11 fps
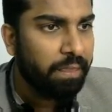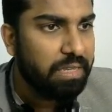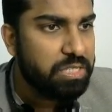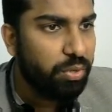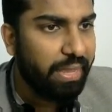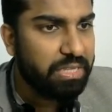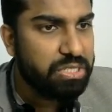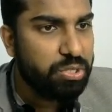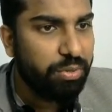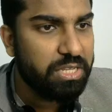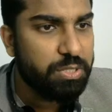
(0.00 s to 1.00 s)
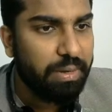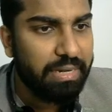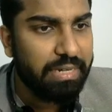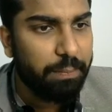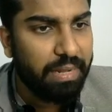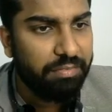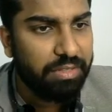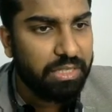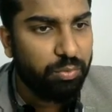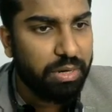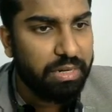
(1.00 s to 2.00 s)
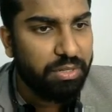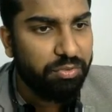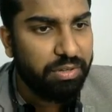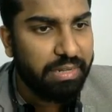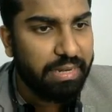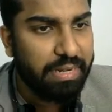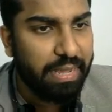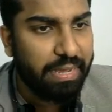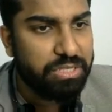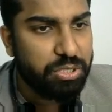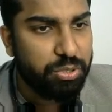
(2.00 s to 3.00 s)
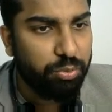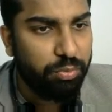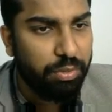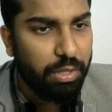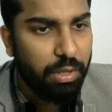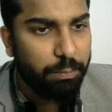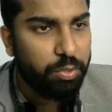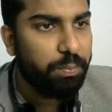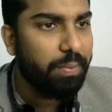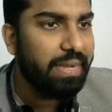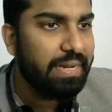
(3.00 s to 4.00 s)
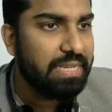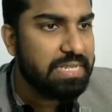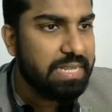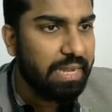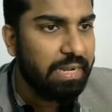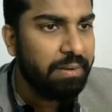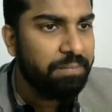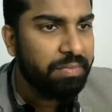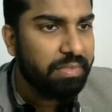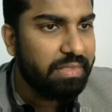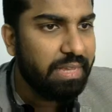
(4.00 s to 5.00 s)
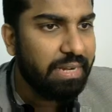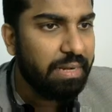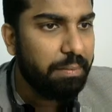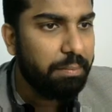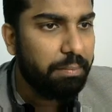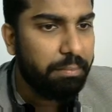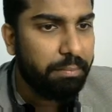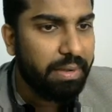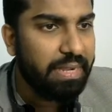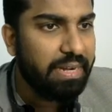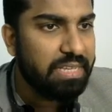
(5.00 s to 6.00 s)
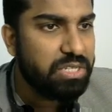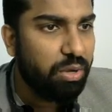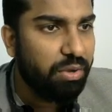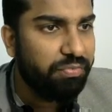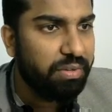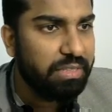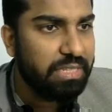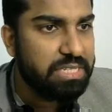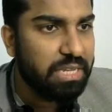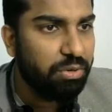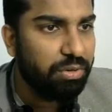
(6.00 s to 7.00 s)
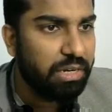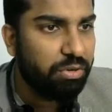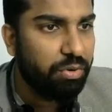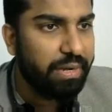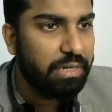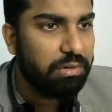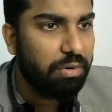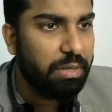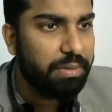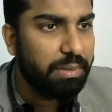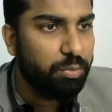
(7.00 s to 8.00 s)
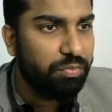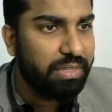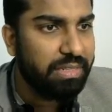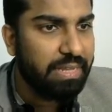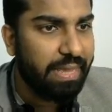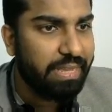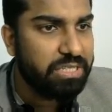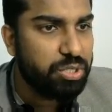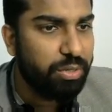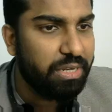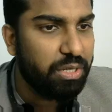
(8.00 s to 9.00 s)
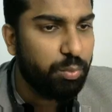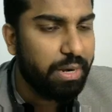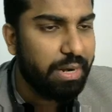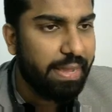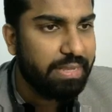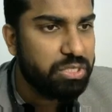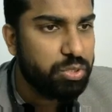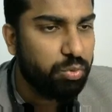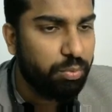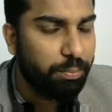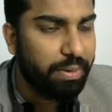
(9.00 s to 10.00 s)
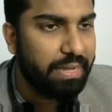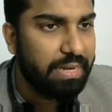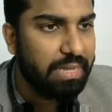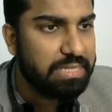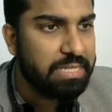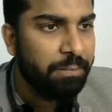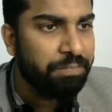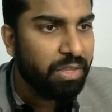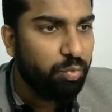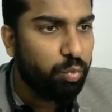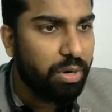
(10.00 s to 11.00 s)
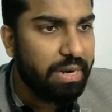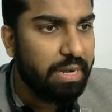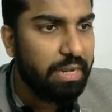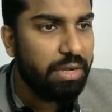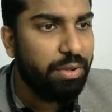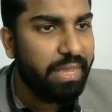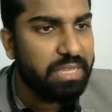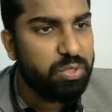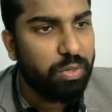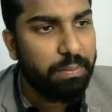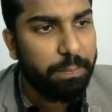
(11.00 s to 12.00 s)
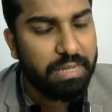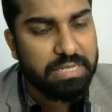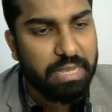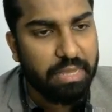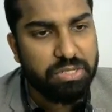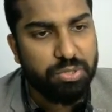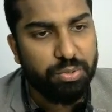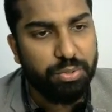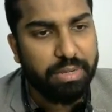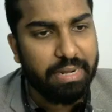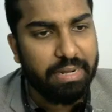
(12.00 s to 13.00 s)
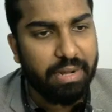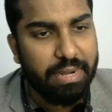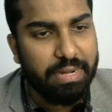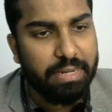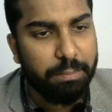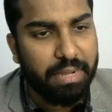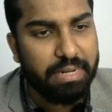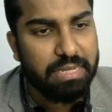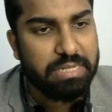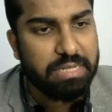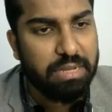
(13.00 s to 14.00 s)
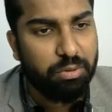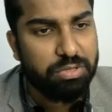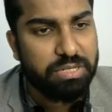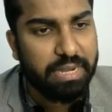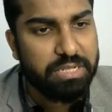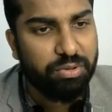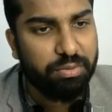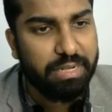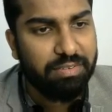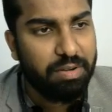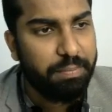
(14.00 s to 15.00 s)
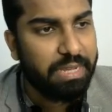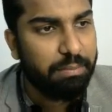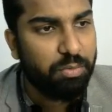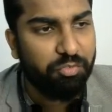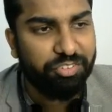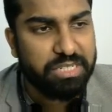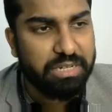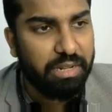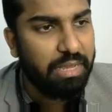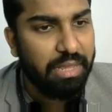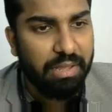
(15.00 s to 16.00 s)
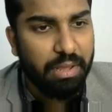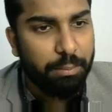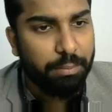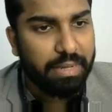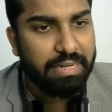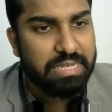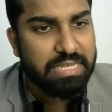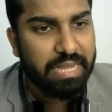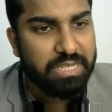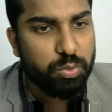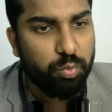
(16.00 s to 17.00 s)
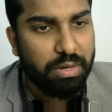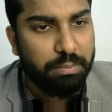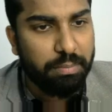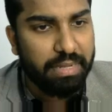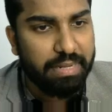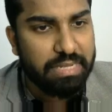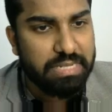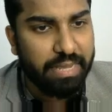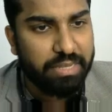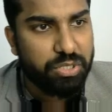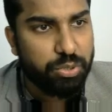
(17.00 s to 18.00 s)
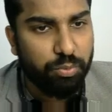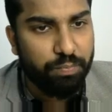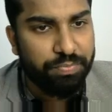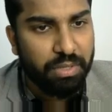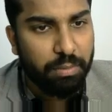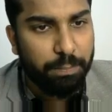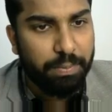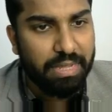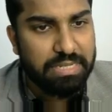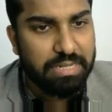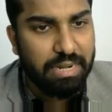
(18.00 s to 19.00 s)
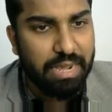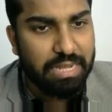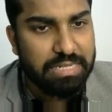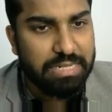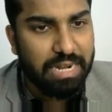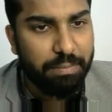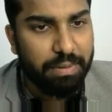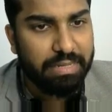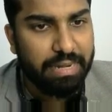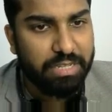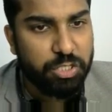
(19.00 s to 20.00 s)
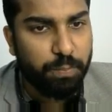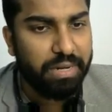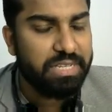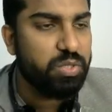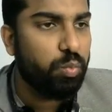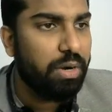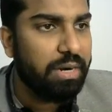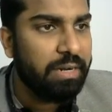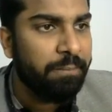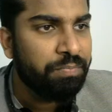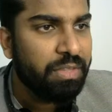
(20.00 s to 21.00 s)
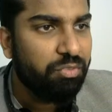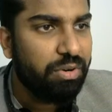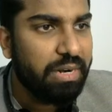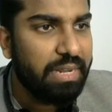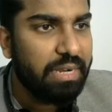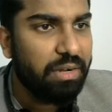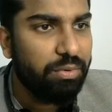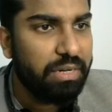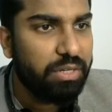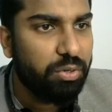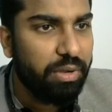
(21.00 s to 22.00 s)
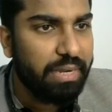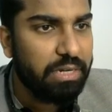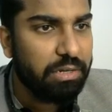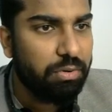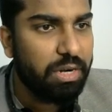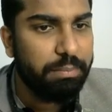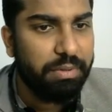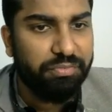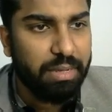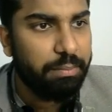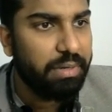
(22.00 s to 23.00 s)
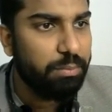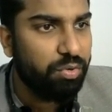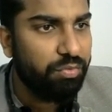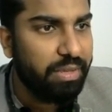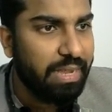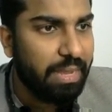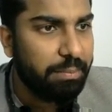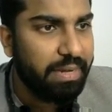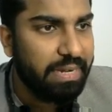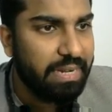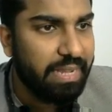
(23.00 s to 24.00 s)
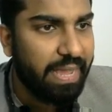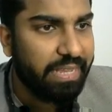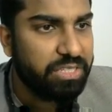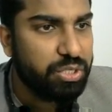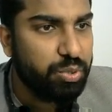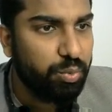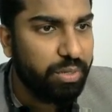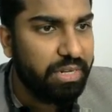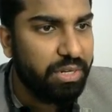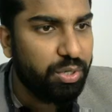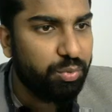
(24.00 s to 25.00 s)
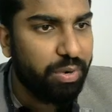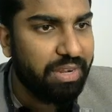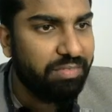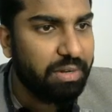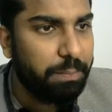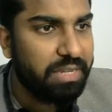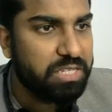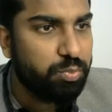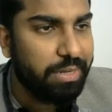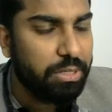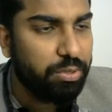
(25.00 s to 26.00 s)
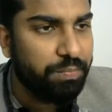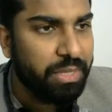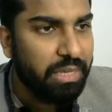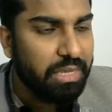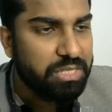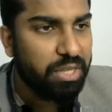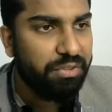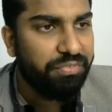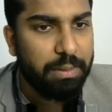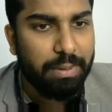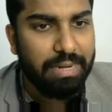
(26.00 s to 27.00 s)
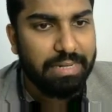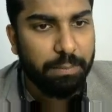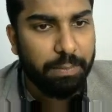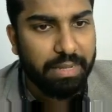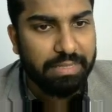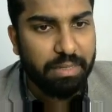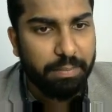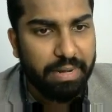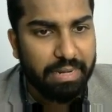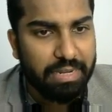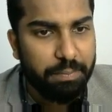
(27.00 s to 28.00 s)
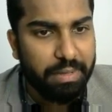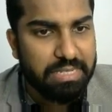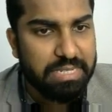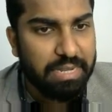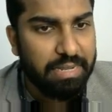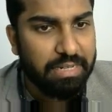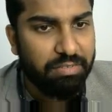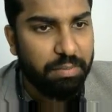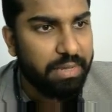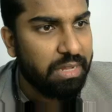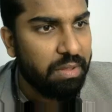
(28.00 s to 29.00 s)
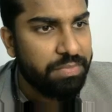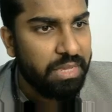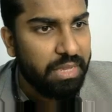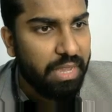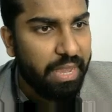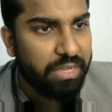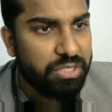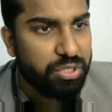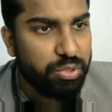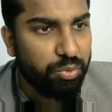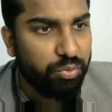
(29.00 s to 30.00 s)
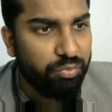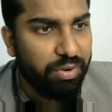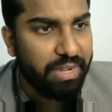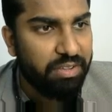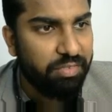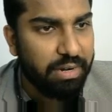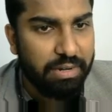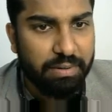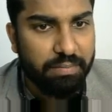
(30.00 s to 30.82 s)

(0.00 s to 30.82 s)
So x2 is multiplying with the 1, you will get x2, put minus sign, then minus of this included row and column removing, then x2 into 1, x2 minus 1 into x1 plus x2 you can write, minus is outside so it will become obviously minus x1 minus x2. Plus last element that is plus 1 included row and column if I am removing, I am getting x2 into y1 plus y2. So if I am multiplying the bracket, basically it will become x2 y1